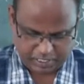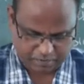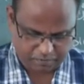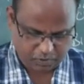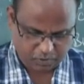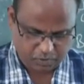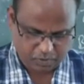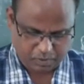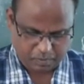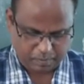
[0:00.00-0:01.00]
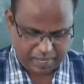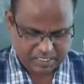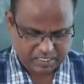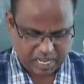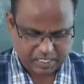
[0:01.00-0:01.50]
give you
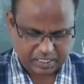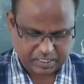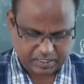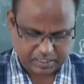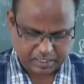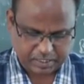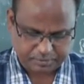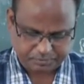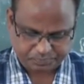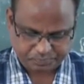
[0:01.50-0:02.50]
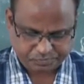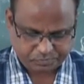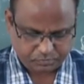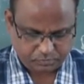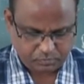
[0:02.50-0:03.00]
based on this
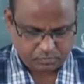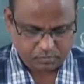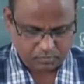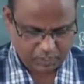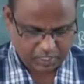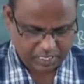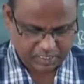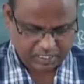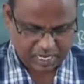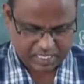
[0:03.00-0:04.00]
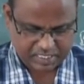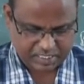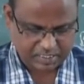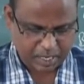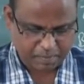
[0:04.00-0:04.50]
10th class
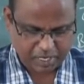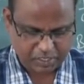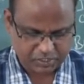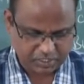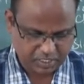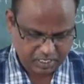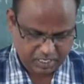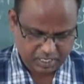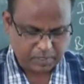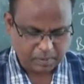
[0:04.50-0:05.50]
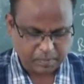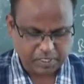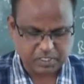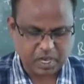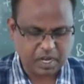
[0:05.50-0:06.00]
examination.
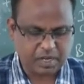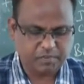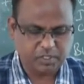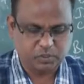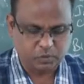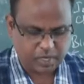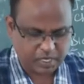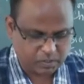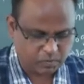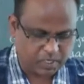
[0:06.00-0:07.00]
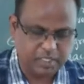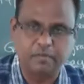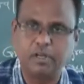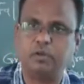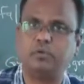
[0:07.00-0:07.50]
Majority of the students, what they
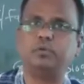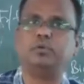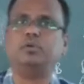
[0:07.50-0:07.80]
will do,